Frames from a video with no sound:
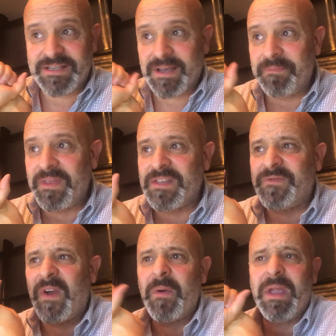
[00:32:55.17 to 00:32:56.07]
something that's
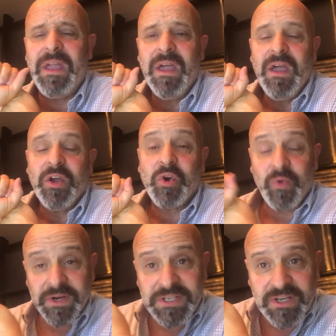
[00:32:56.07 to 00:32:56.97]
very
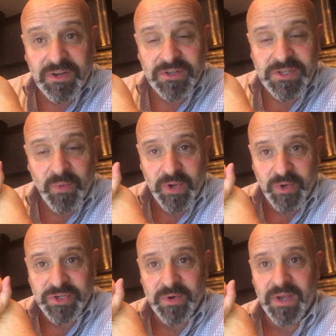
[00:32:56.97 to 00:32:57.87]
critical to what you're
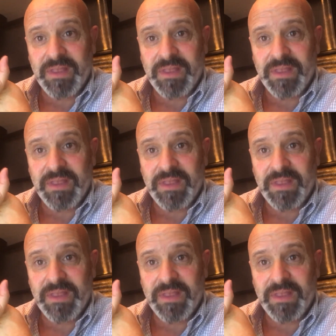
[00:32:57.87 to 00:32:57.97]
doing.